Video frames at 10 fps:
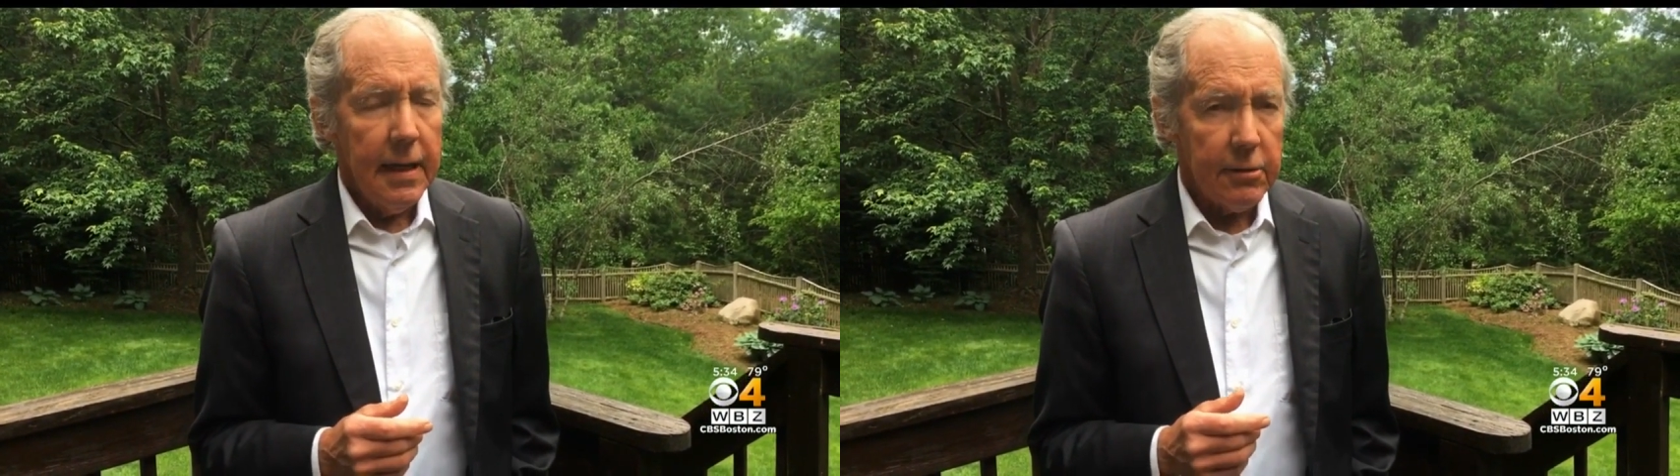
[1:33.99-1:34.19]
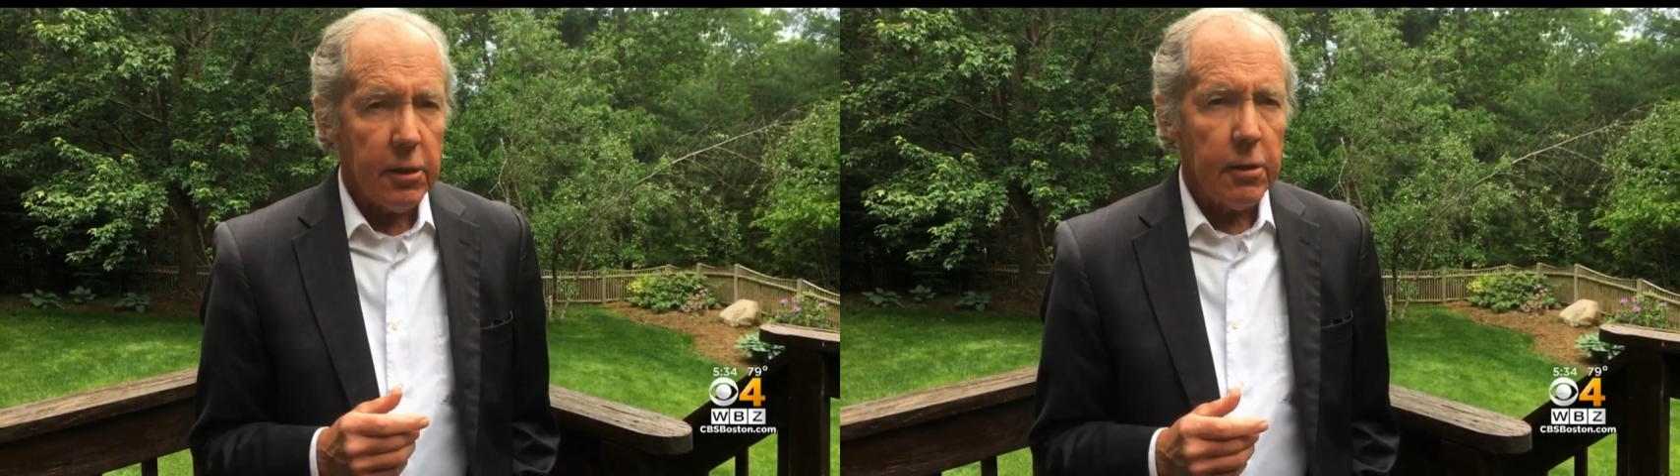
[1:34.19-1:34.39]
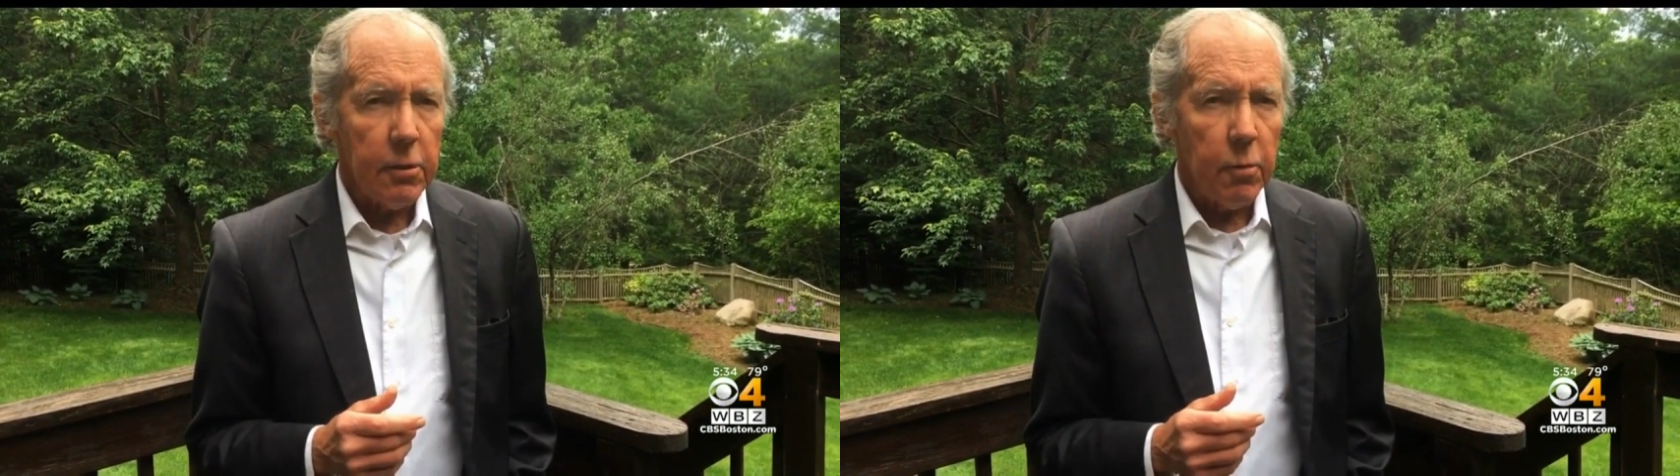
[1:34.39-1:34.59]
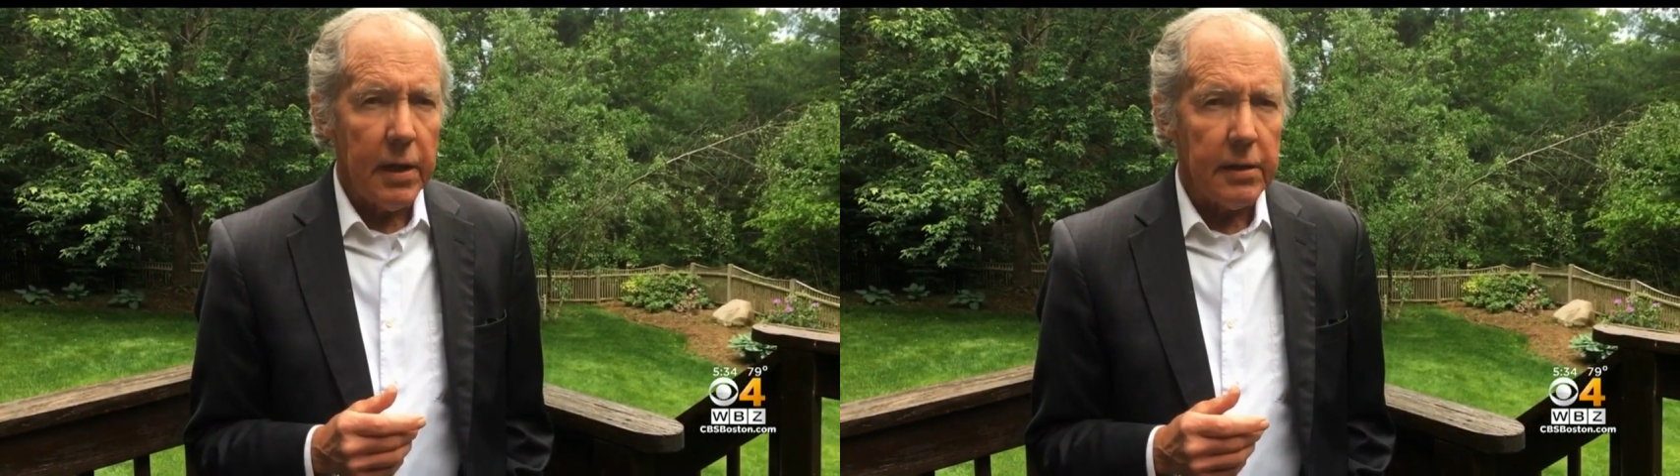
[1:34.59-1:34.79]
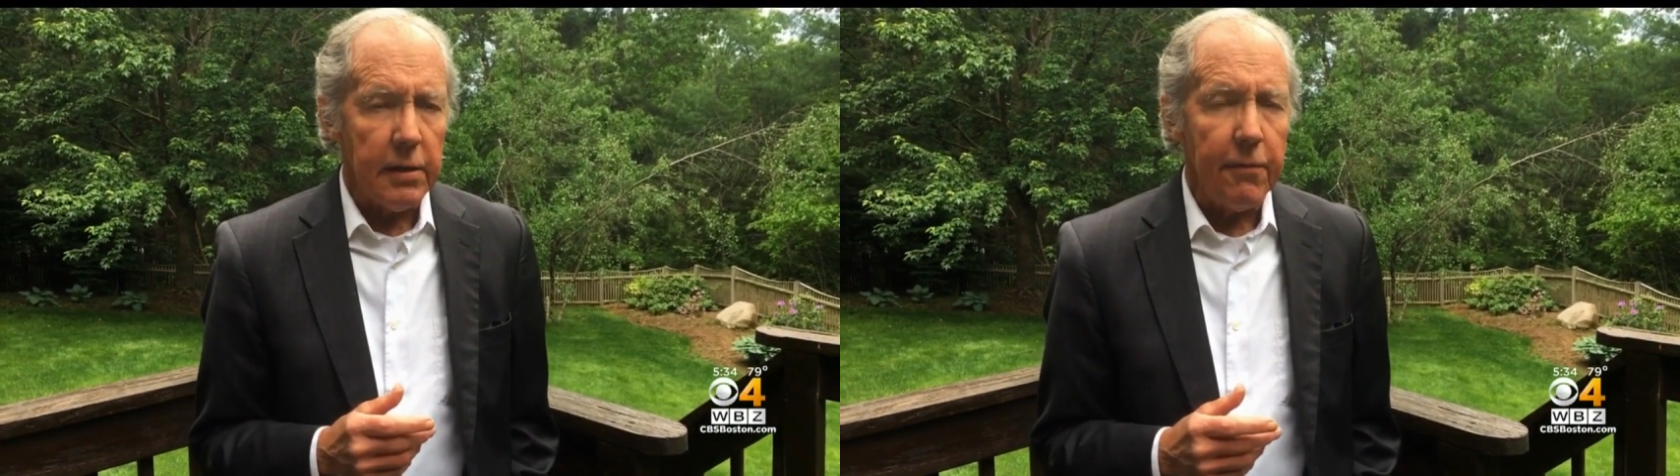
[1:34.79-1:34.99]
It's a good
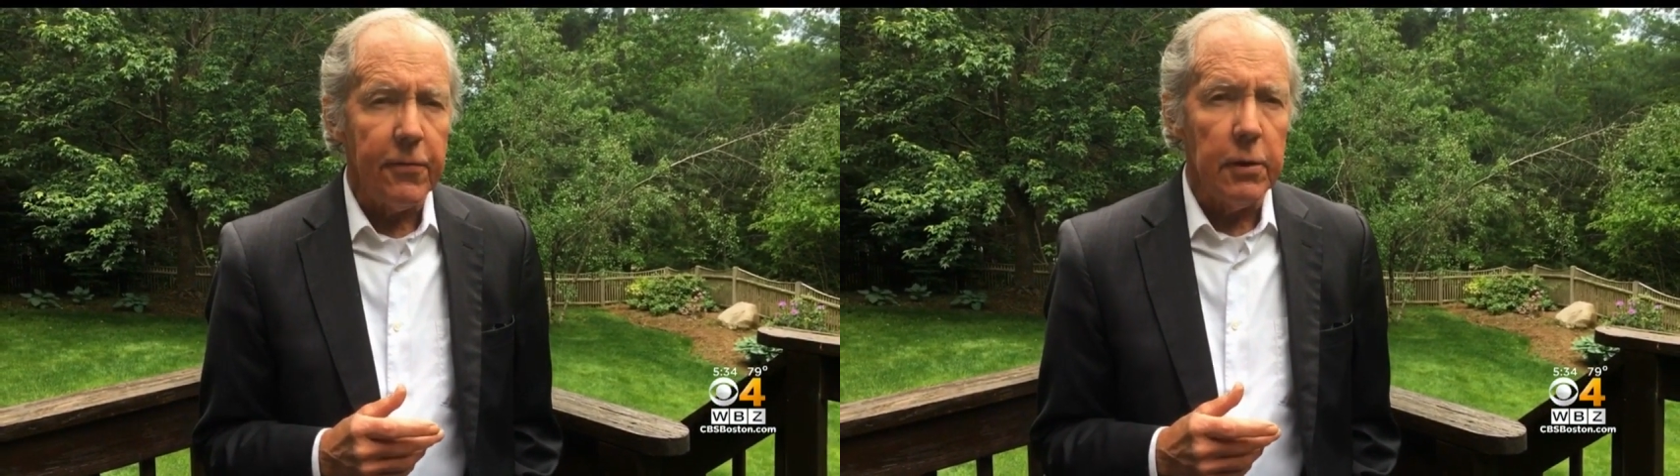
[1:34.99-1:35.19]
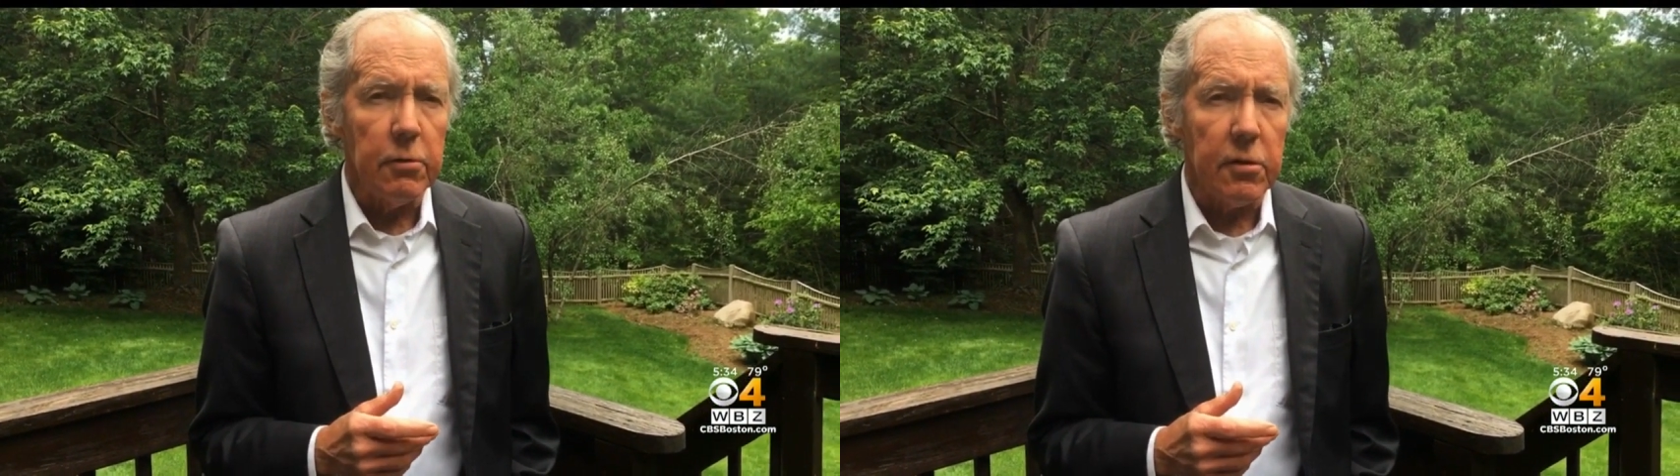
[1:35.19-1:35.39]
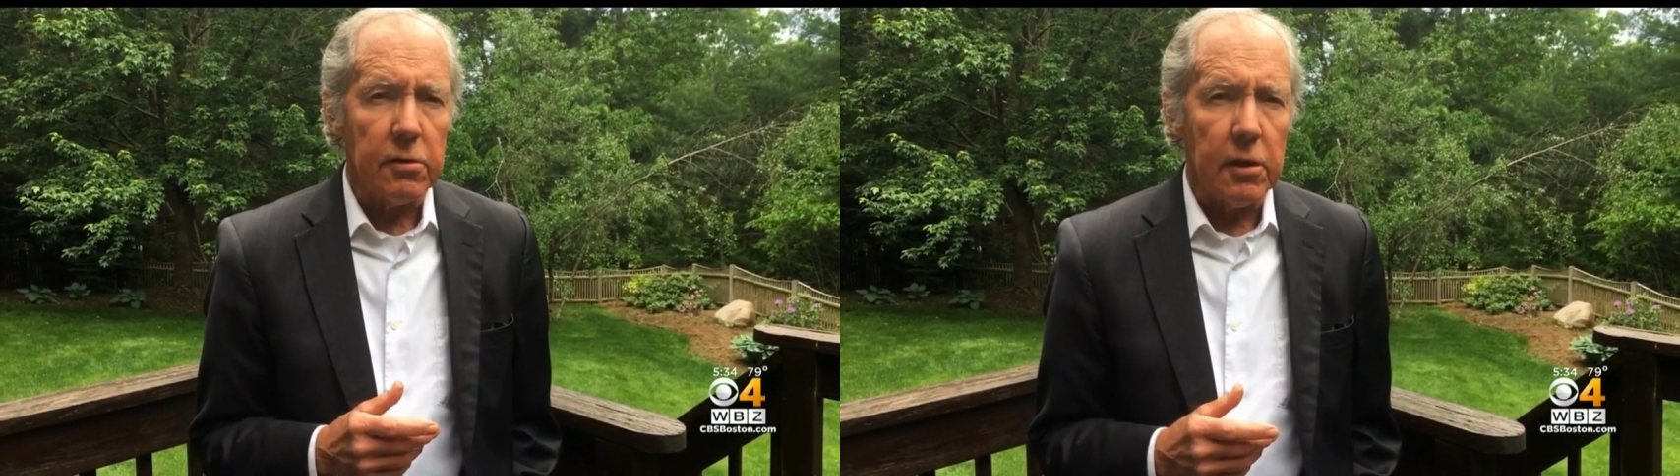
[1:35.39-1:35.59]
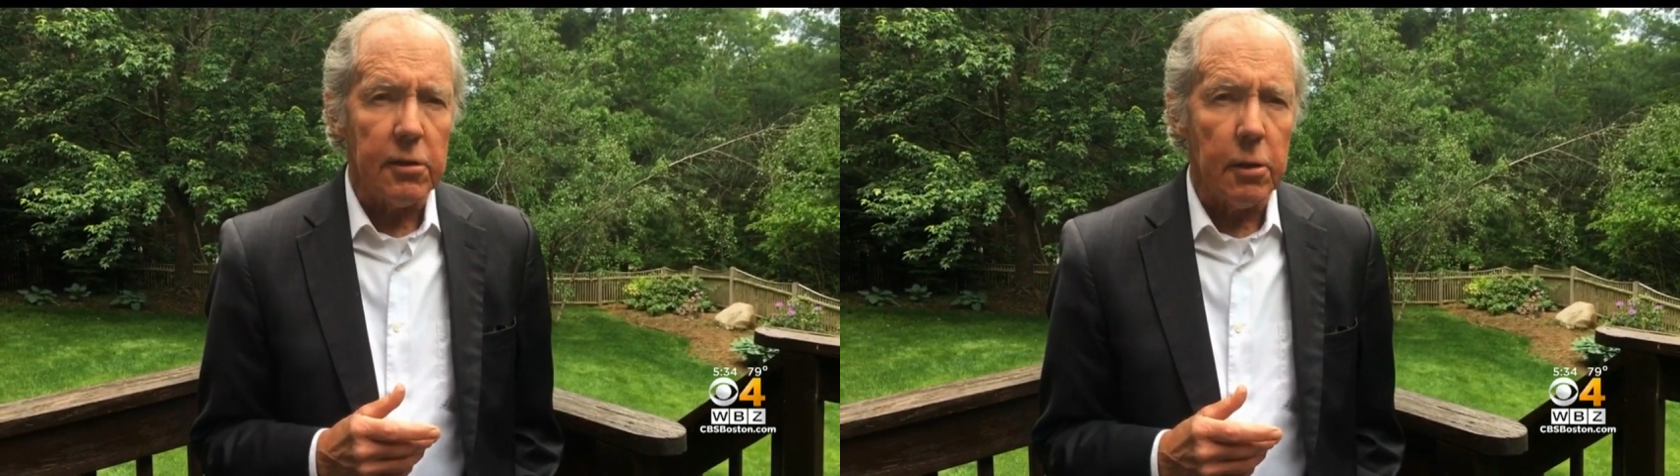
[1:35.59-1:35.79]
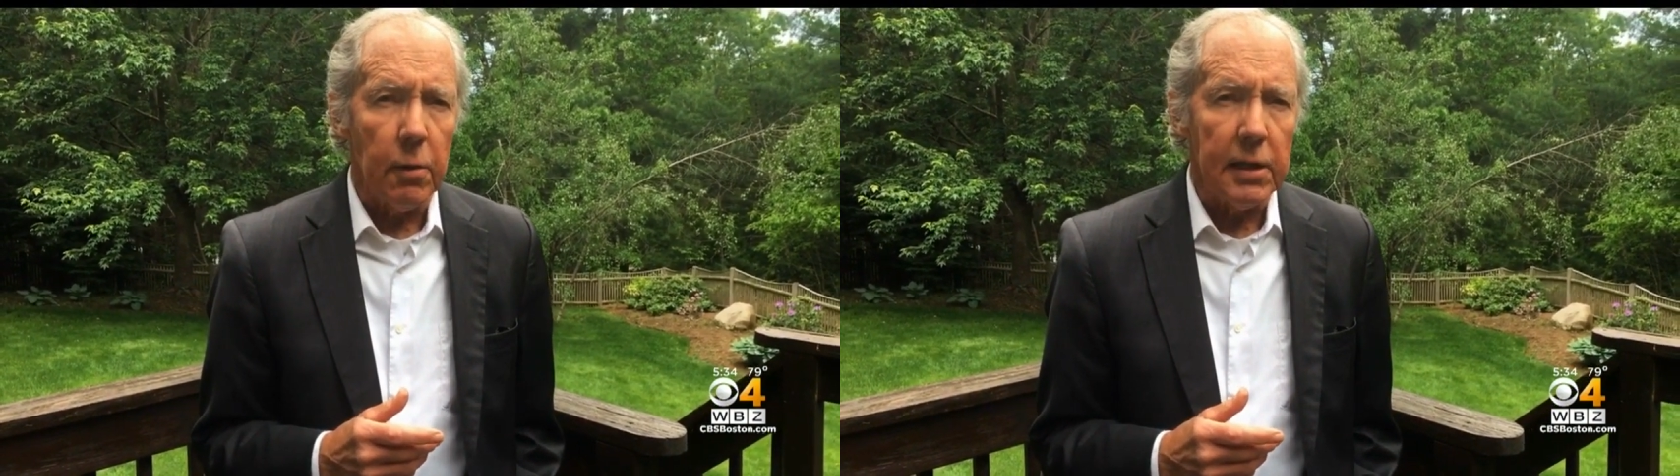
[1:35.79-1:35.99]
way to diffuse a
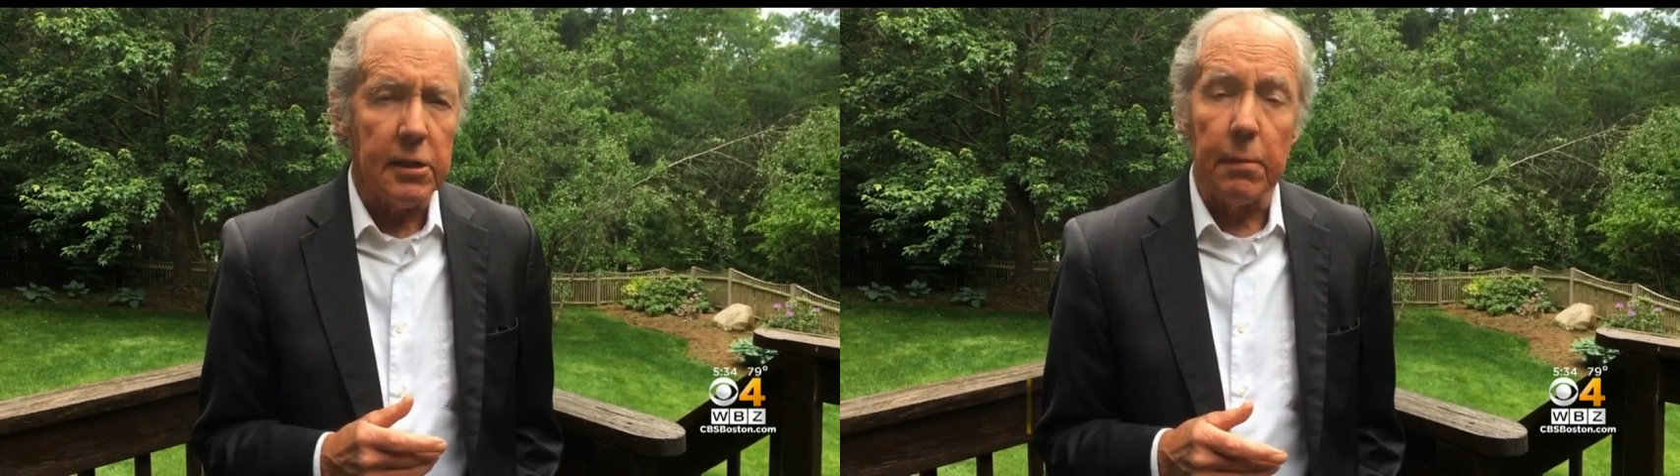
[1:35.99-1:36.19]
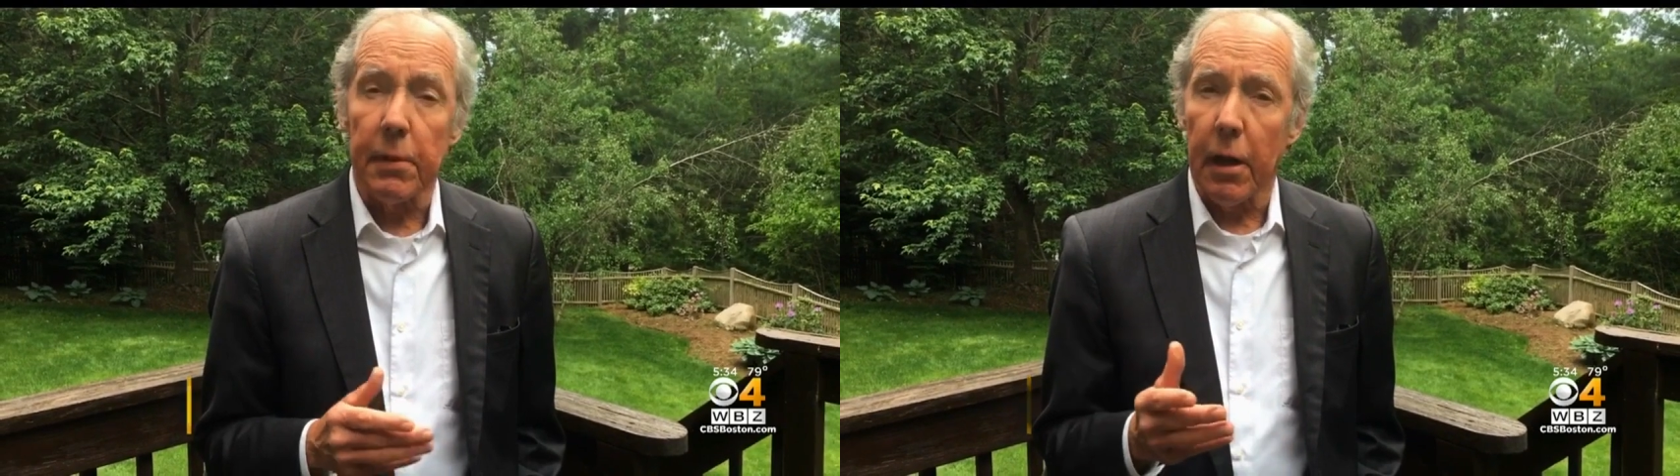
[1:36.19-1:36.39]
situation,